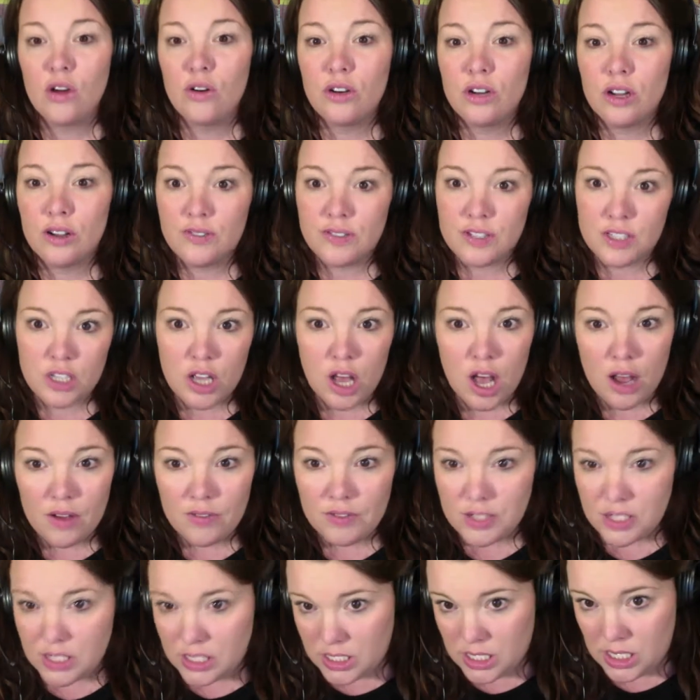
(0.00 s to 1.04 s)
of soft
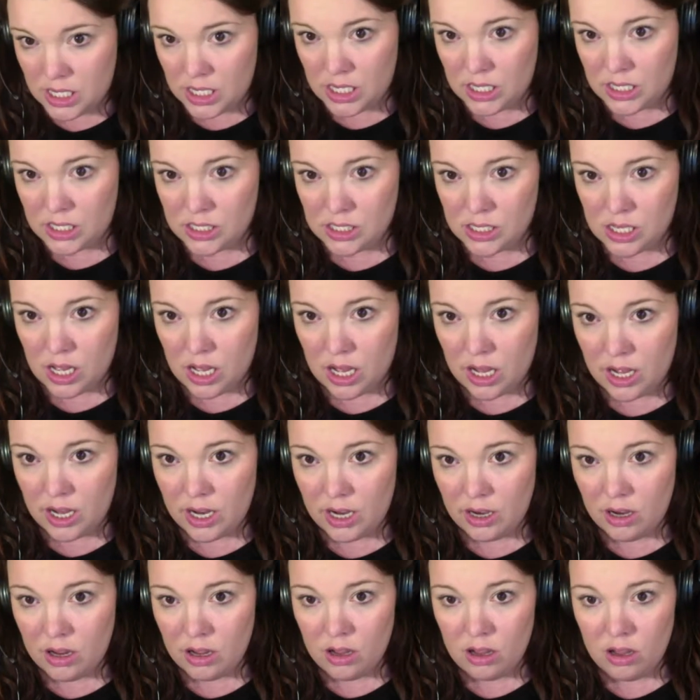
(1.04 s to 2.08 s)
C
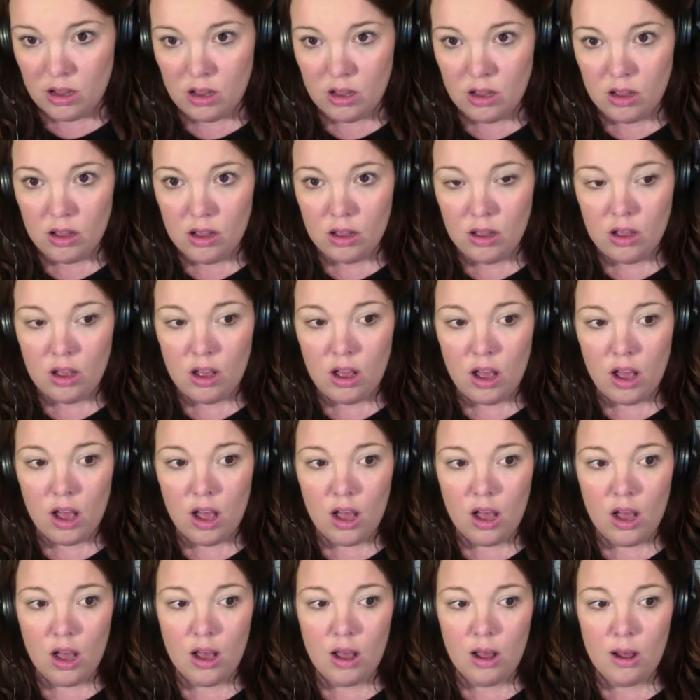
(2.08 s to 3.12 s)
slide.
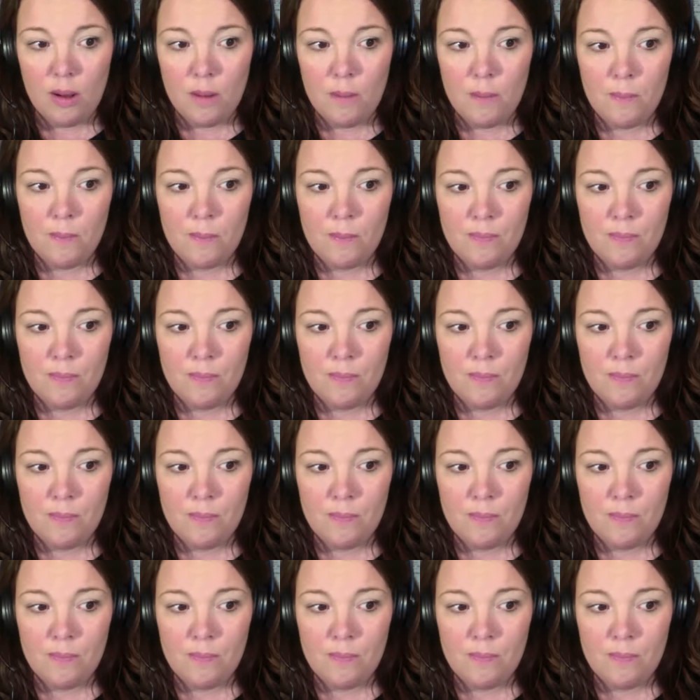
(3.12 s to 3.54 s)
My